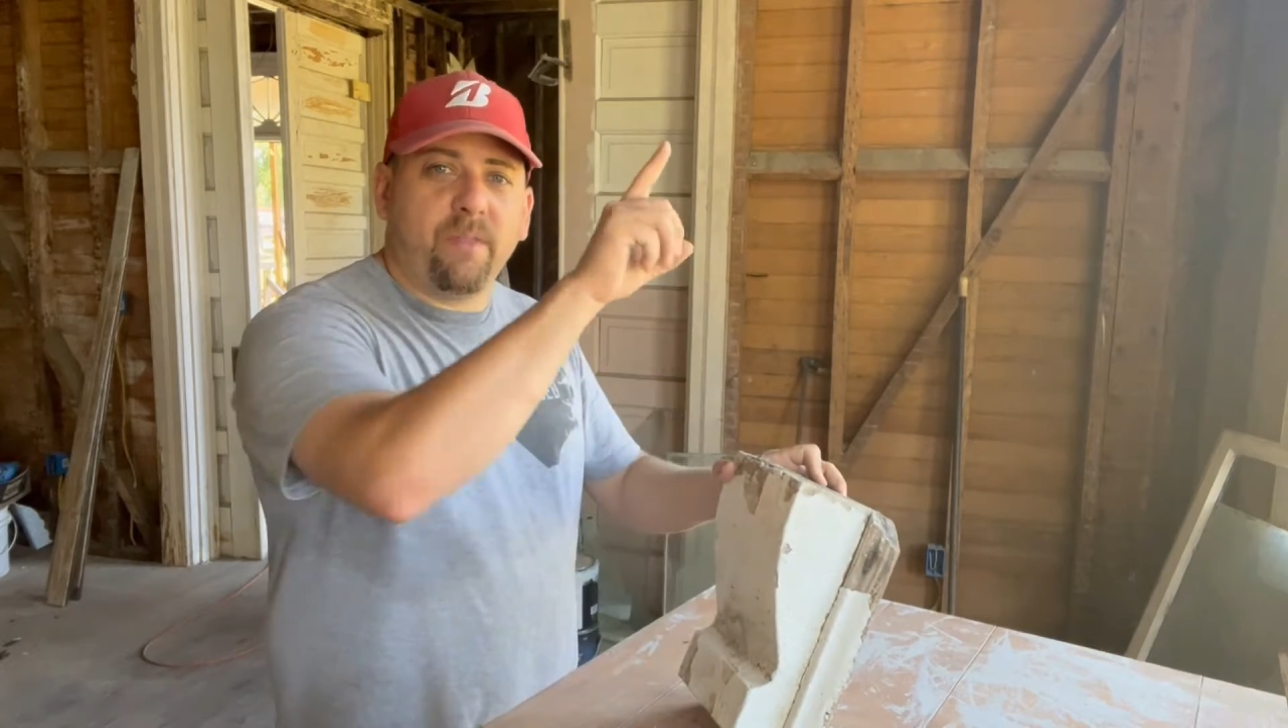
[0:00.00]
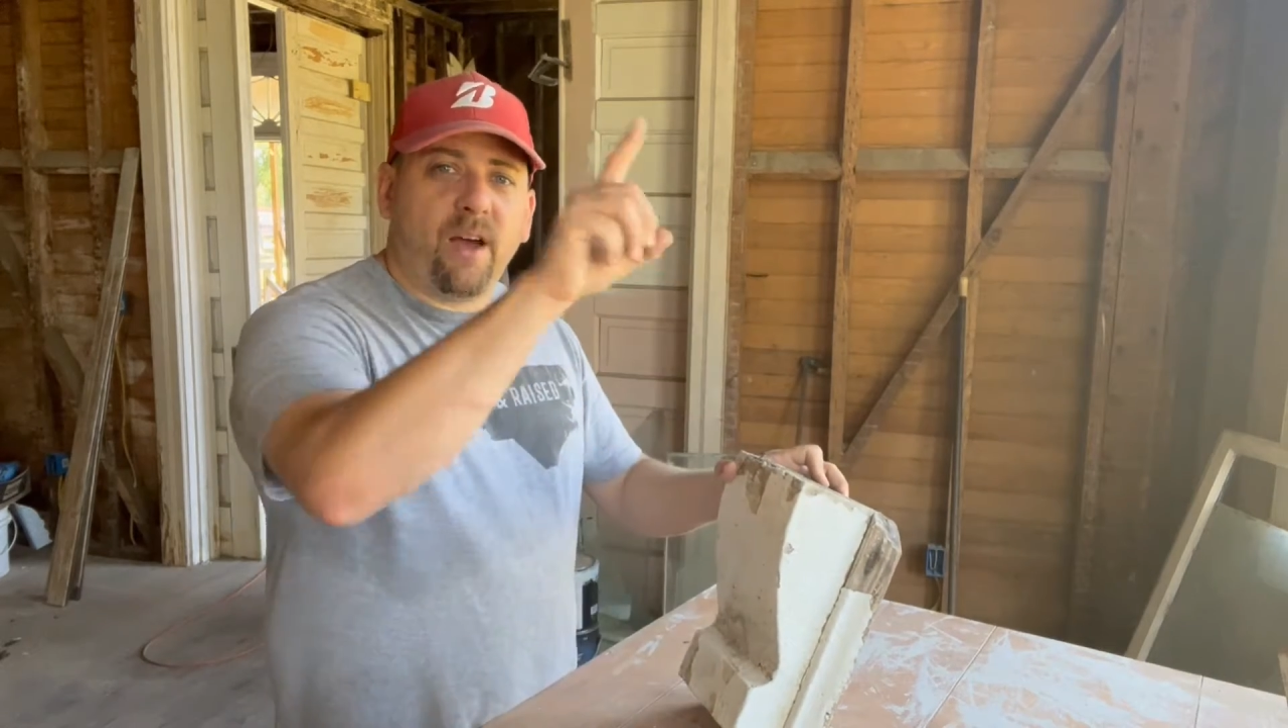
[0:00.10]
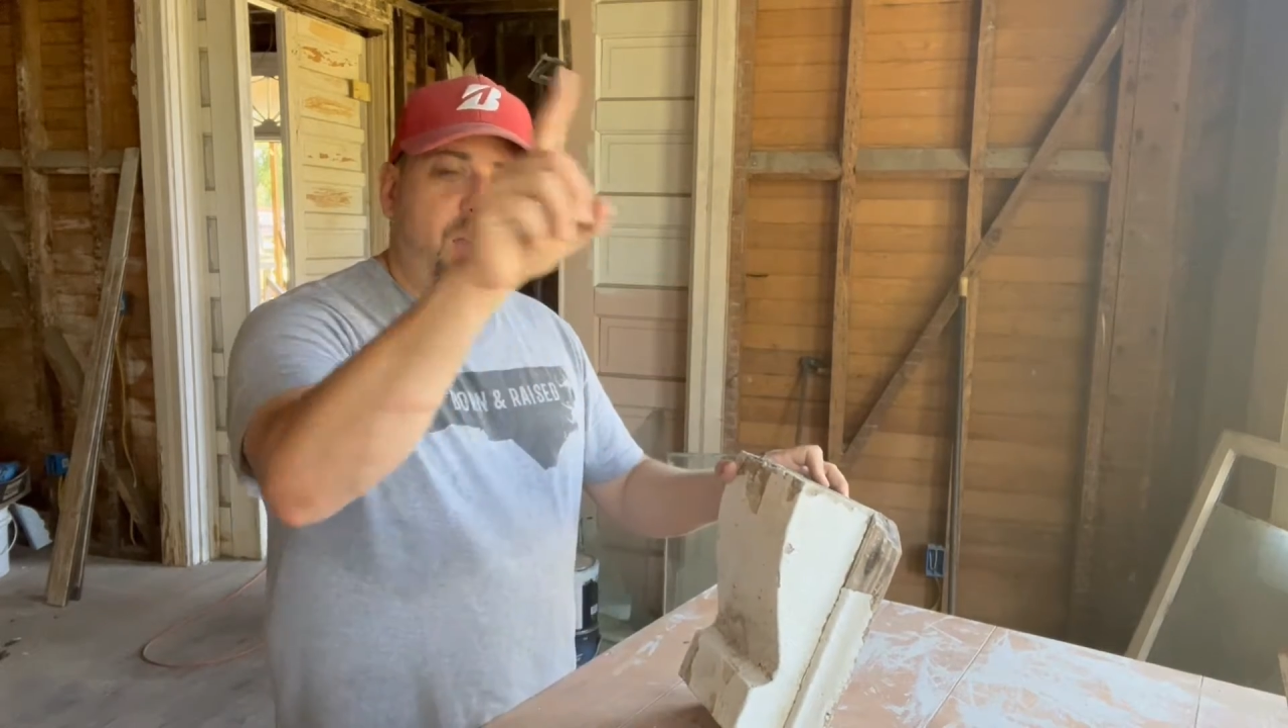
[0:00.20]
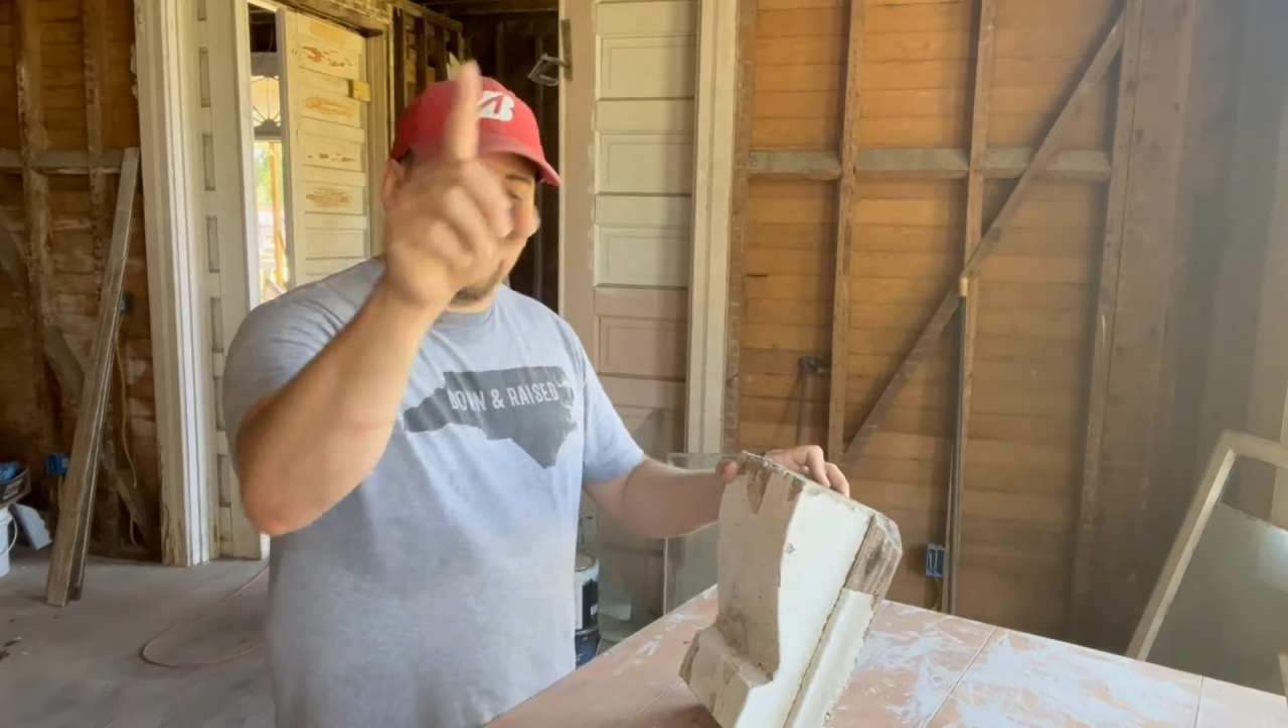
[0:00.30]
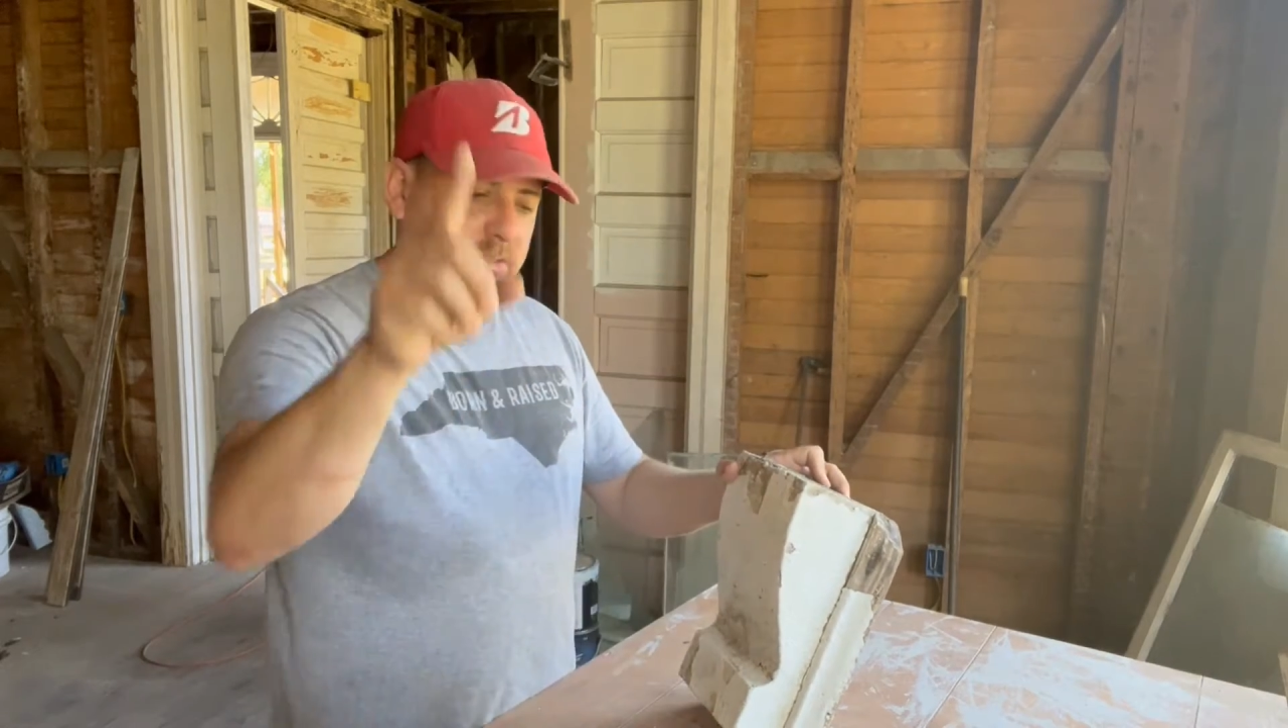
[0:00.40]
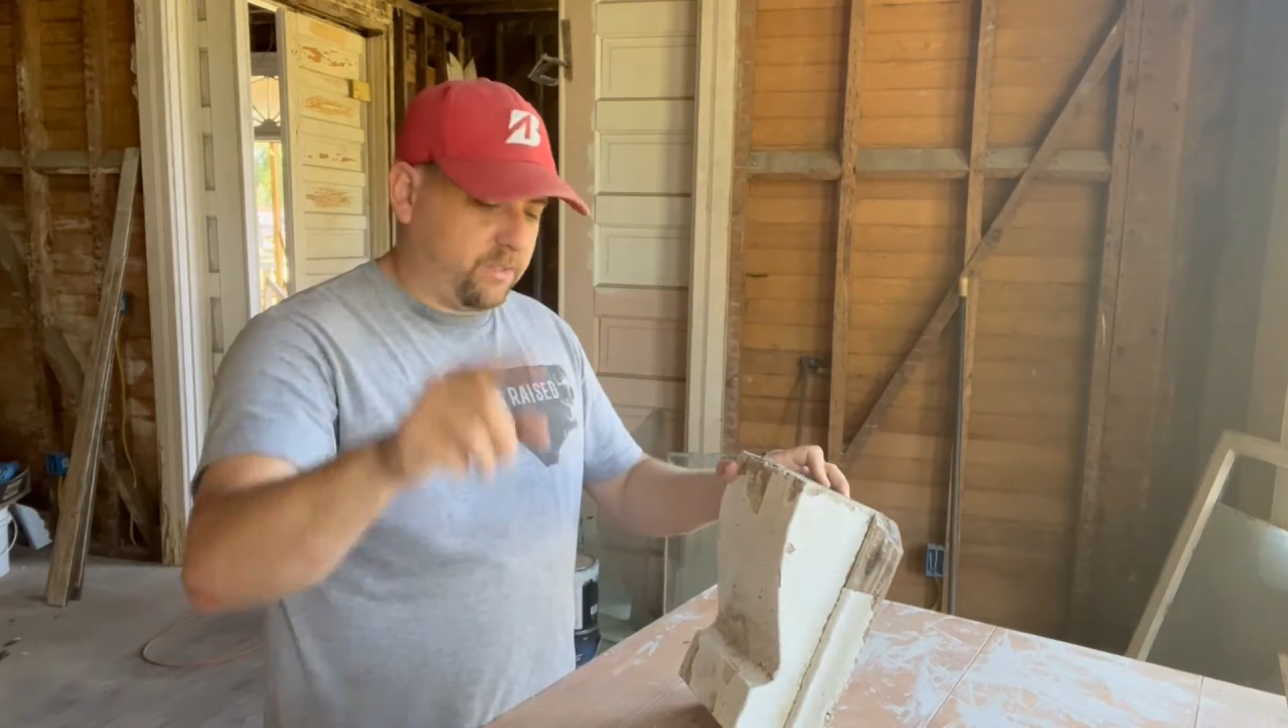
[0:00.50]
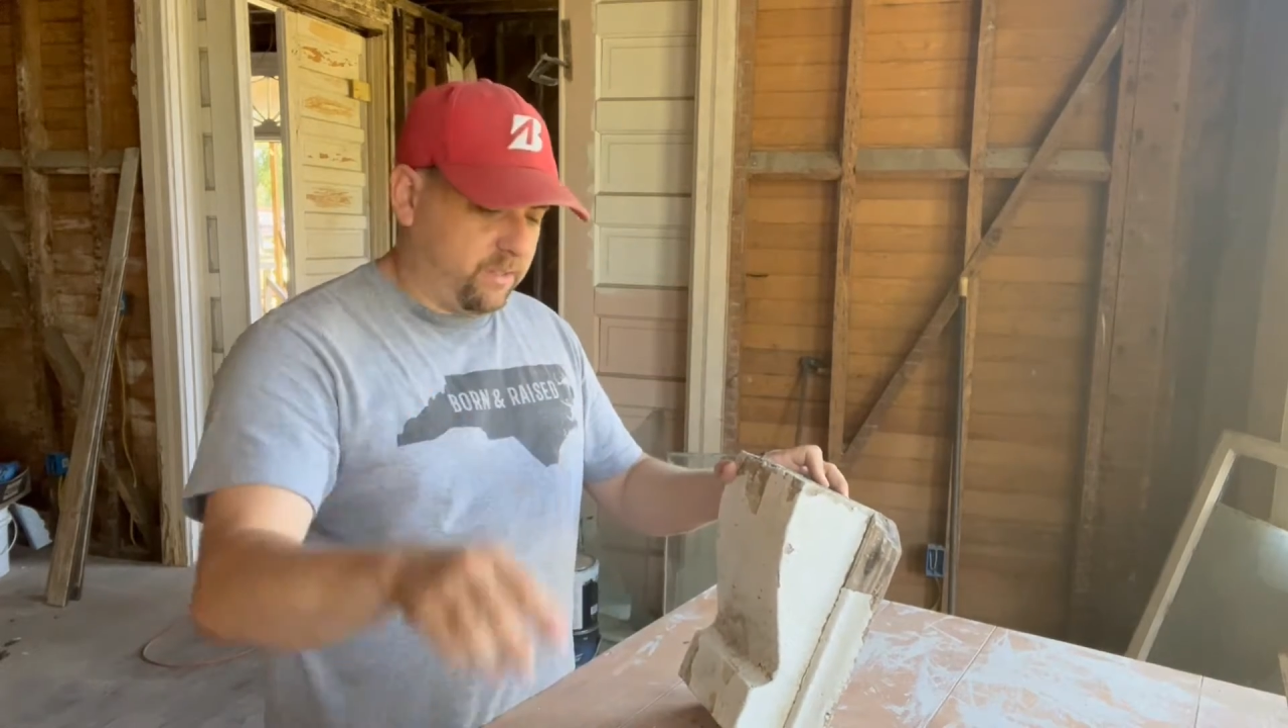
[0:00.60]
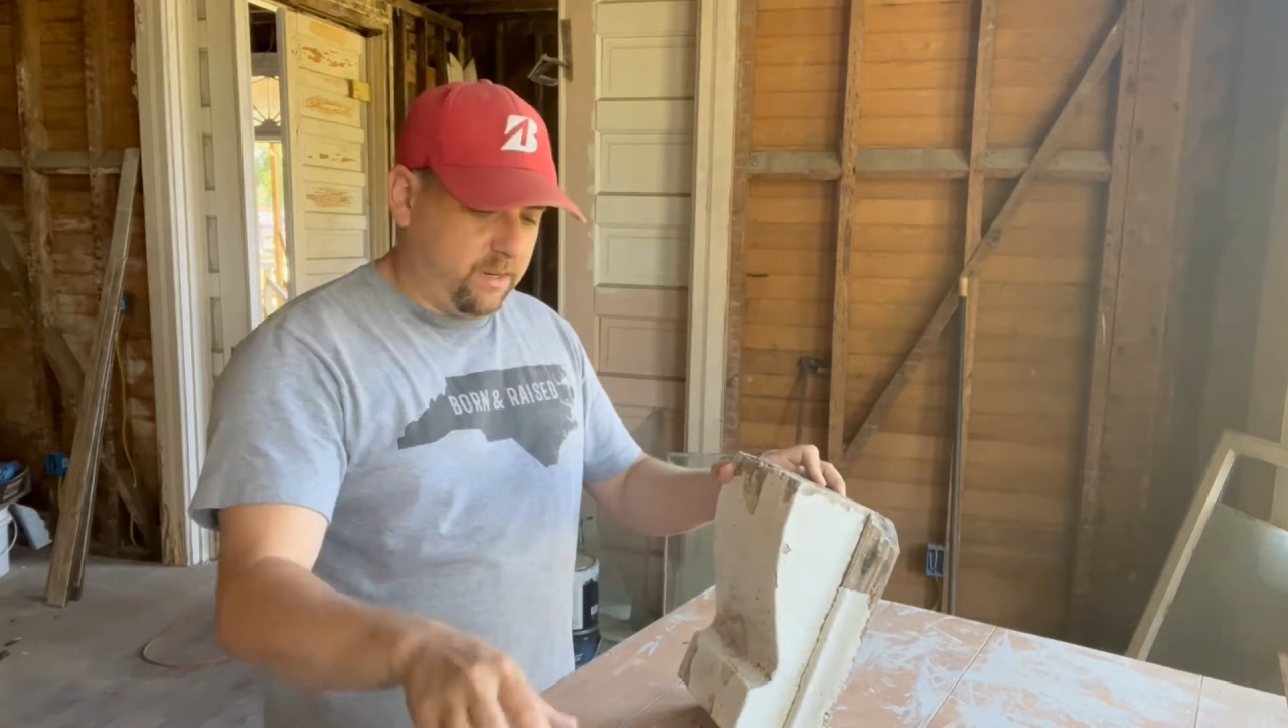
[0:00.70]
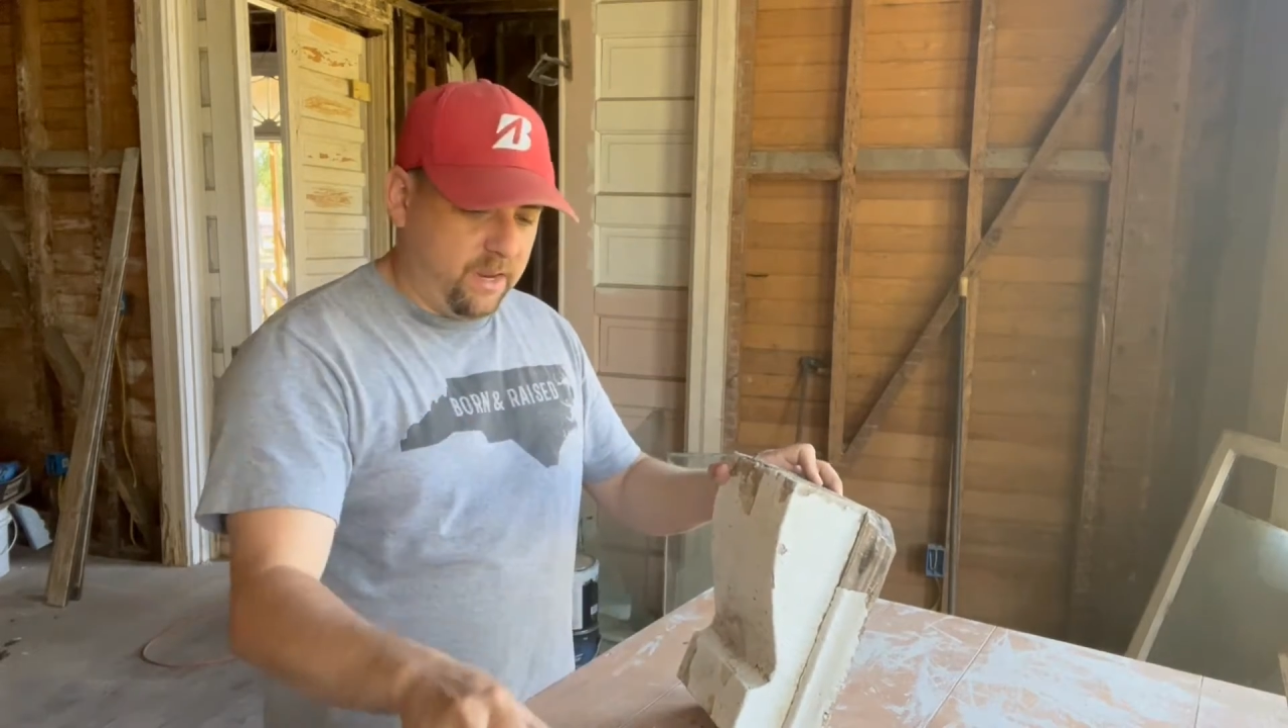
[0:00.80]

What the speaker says: the house.